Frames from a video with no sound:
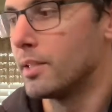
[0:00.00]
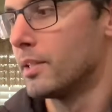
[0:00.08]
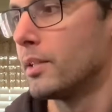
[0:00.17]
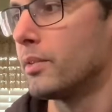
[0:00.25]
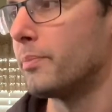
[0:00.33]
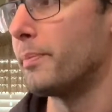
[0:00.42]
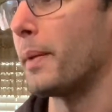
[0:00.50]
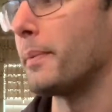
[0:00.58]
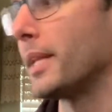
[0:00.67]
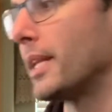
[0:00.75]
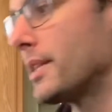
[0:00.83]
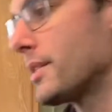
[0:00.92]
Maybe you
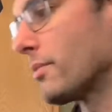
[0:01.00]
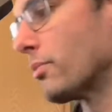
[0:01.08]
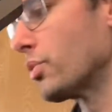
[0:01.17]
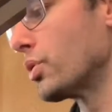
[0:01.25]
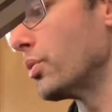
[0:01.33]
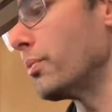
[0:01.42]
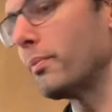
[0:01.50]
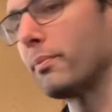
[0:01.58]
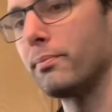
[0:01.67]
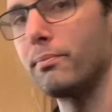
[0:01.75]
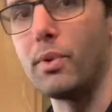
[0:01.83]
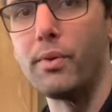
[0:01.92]
need some room.
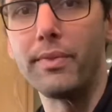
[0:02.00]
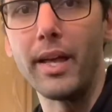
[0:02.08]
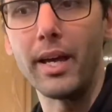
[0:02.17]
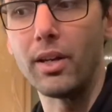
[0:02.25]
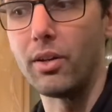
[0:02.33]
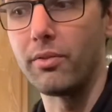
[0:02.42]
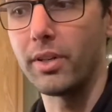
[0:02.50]
Move that over.